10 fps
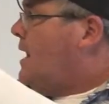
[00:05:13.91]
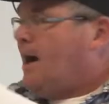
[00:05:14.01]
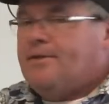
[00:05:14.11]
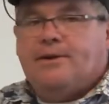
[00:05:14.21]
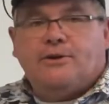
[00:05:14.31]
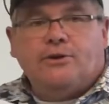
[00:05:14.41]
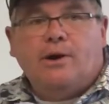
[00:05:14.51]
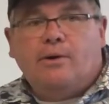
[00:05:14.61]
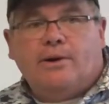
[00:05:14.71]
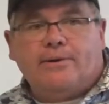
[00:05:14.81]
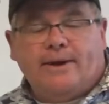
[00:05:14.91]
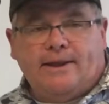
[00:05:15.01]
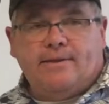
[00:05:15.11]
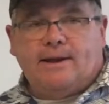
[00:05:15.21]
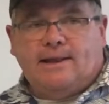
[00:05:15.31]
I think you know already
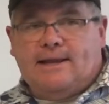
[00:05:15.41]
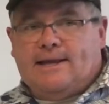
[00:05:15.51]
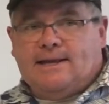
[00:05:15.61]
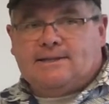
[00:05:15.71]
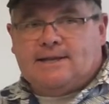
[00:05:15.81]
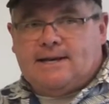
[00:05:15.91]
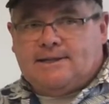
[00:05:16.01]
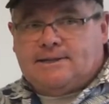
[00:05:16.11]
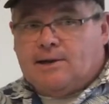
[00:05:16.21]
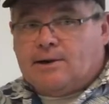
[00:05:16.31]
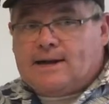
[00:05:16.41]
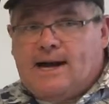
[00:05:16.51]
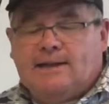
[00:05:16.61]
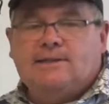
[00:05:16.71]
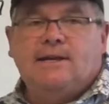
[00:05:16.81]
that I like essays that are
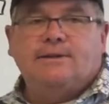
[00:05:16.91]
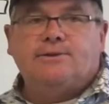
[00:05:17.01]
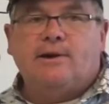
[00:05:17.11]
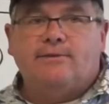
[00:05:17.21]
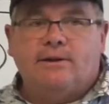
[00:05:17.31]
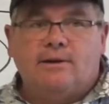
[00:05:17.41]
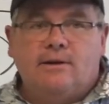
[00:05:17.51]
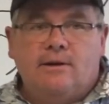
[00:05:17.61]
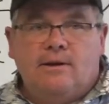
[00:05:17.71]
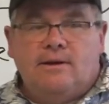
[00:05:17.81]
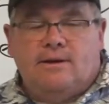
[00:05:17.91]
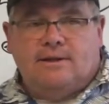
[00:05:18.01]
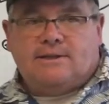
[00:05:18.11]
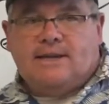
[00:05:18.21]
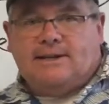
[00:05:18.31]
content driven.
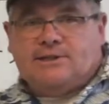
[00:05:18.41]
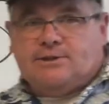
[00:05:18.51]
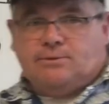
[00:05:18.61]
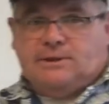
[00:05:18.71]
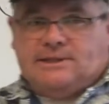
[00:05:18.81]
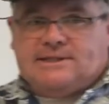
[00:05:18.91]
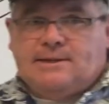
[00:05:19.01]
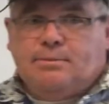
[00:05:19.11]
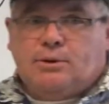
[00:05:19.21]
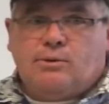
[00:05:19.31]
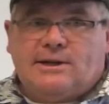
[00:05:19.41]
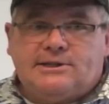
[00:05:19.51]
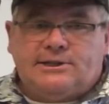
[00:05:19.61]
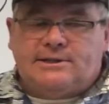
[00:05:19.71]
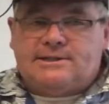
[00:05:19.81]
It's not just a really simple
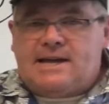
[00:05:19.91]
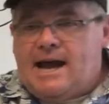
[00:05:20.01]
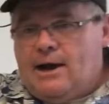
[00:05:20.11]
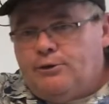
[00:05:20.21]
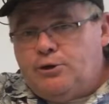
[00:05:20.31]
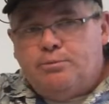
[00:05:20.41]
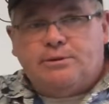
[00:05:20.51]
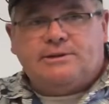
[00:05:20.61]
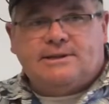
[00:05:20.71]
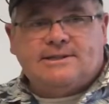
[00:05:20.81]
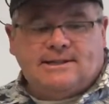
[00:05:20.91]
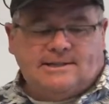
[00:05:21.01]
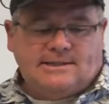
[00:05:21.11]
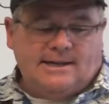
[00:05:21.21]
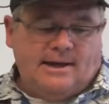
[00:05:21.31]
question. It's how do you put these
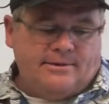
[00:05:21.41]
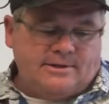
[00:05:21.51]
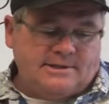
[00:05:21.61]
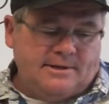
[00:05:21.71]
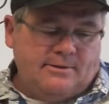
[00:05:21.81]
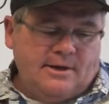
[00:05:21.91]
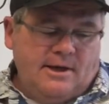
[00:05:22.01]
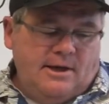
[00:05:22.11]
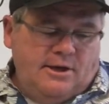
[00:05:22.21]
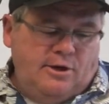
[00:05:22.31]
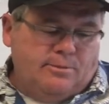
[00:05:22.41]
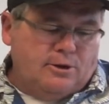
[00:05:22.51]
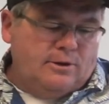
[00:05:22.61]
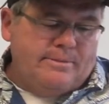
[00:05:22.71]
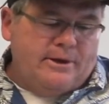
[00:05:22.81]
things together? So
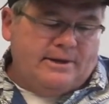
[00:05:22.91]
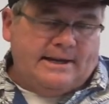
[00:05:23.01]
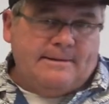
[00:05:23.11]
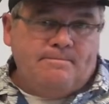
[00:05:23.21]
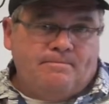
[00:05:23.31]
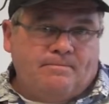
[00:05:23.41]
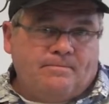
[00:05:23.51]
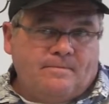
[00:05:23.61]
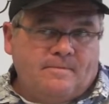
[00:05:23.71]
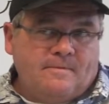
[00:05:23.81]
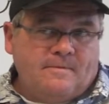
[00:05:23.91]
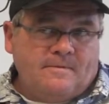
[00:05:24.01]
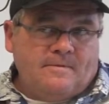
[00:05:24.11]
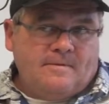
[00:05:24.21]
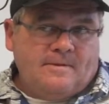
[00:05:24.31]
humoral immunity,
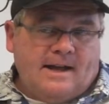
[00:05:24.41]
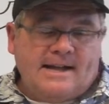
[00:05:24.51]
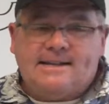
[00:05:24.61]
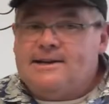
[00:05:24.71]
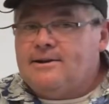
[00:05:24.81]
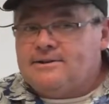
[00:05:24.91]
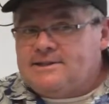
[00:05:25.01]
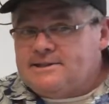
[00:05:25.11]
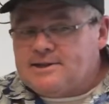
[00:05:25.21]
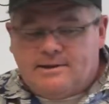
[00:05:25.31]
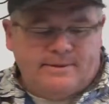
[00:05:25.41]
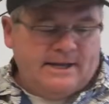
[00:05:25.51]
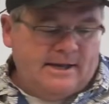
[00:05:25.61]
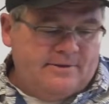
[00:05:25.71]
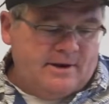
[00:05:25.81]
I can guarantee is gonna
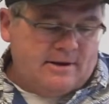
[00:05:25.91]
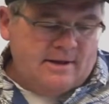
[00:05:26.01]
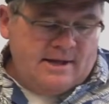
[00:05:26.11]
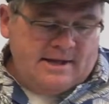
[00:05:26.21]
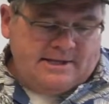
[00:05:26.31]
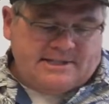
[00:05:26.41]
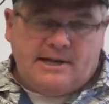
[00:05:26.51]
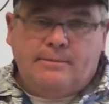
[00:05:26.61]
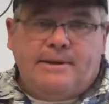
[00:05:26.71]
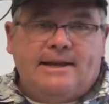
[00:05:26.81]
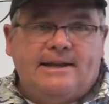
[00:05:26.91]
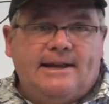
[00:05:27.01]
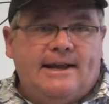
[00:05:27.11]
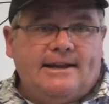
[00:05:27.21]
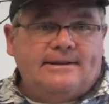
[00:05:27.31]
be on there.
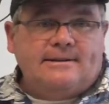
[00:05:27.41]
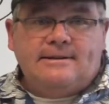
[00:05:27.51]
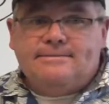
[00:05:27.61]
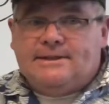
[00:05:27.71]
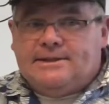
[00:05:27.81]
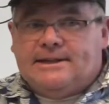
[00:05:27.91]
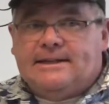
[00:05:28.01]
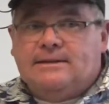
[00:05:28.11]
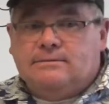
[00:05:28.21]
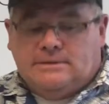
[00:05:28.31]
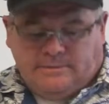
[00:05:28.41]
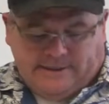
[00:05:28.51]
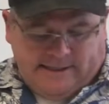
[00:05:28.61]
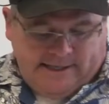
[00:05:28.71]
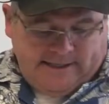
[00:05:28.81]
Cell-mediated immunity will
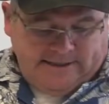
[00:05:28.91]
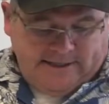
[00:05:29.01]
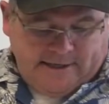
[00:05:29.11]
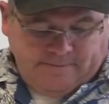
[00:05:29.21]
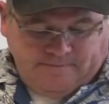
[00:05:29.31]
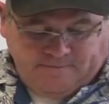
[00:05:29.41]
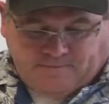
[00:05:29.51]
be on there.